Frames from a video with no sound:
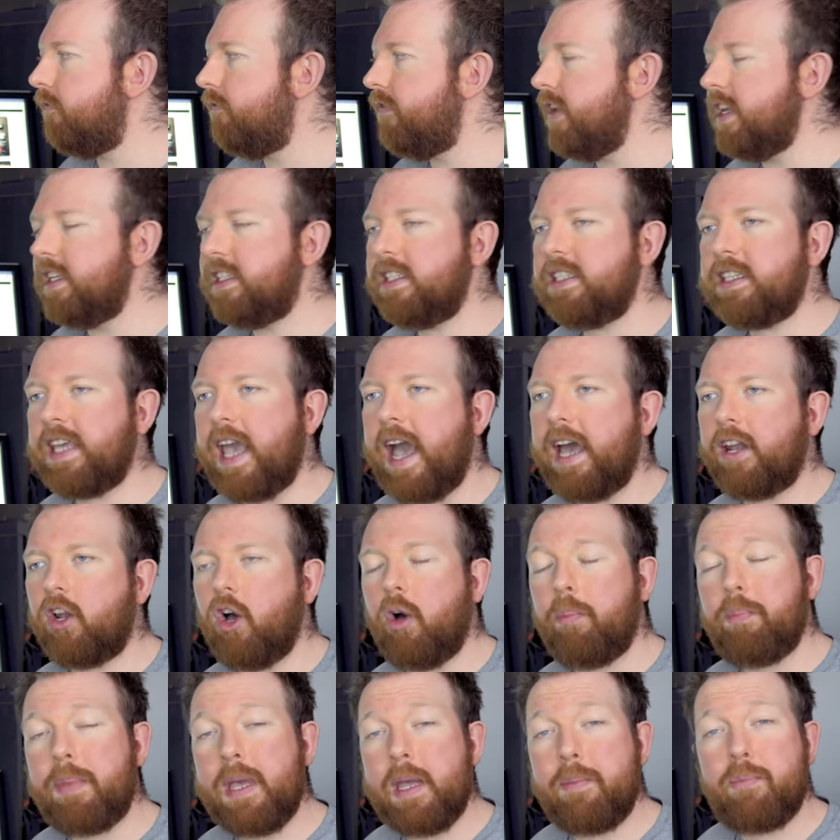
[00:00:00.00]
this
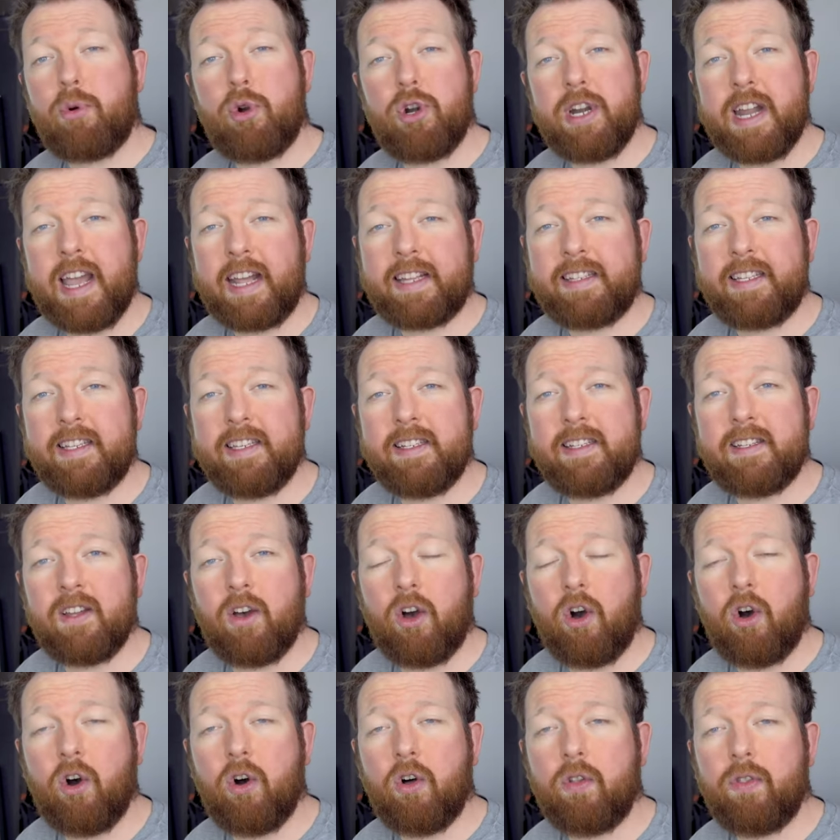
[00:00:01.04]
cannot be predicted
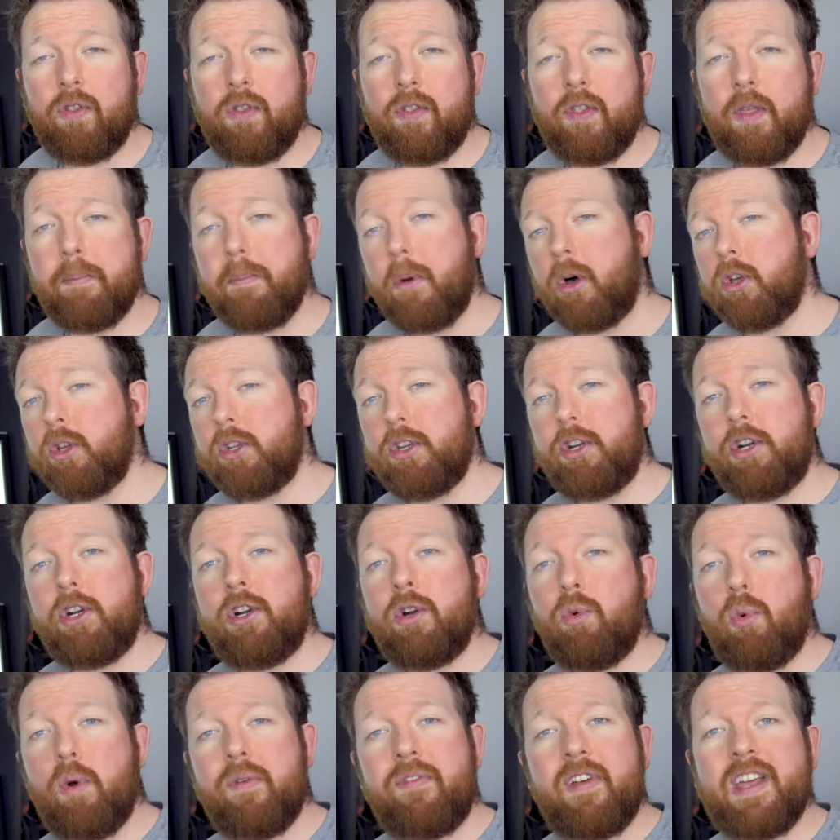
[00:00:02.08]
on the
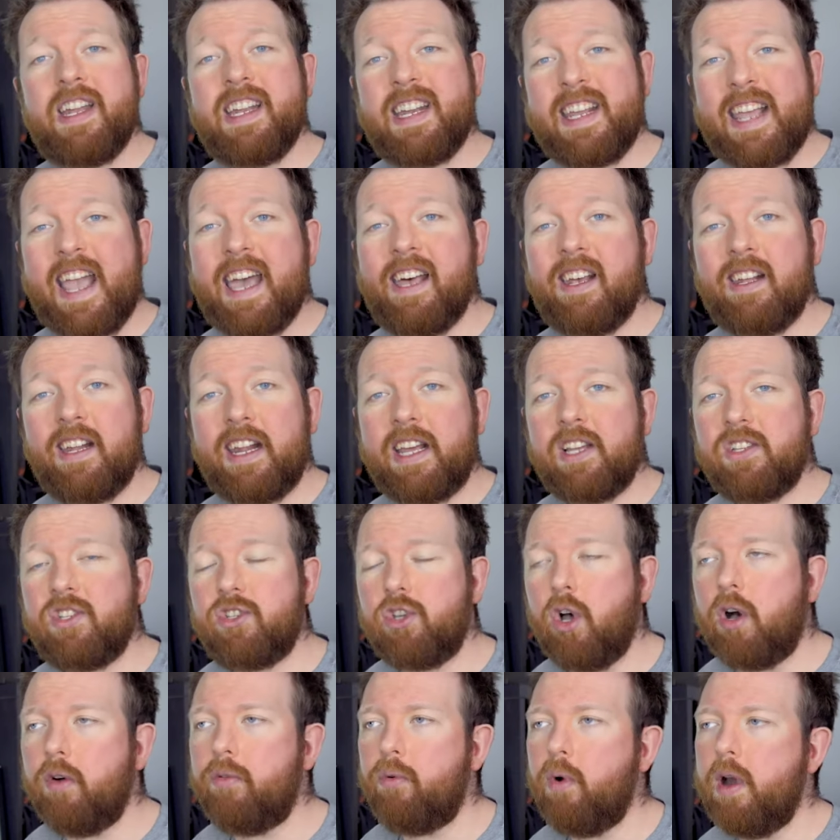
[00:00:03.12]
monitor within the editing
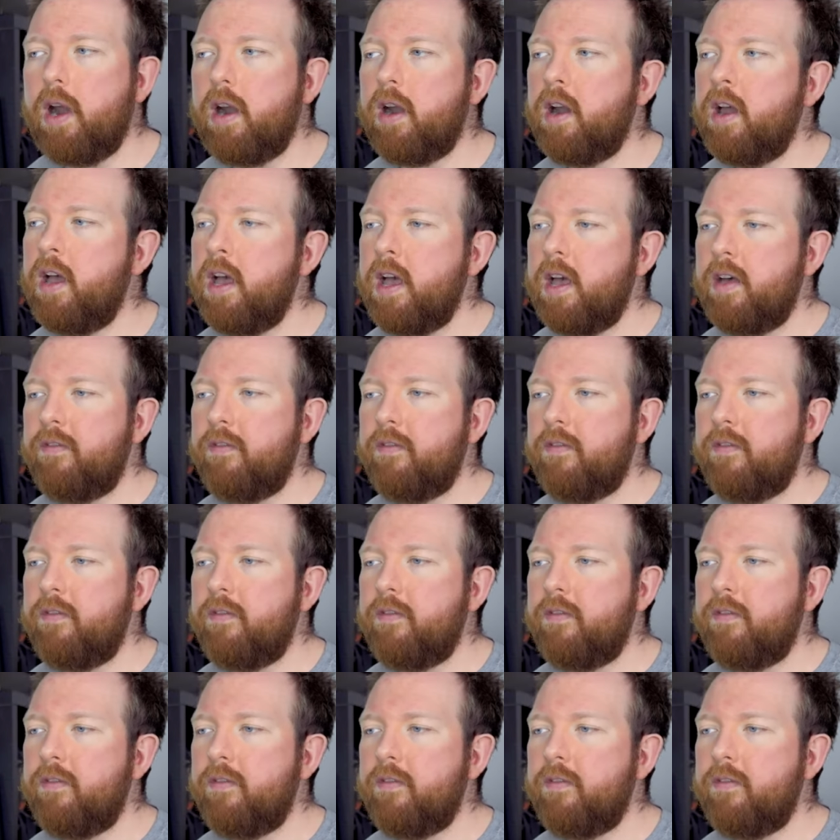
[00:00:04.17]
software.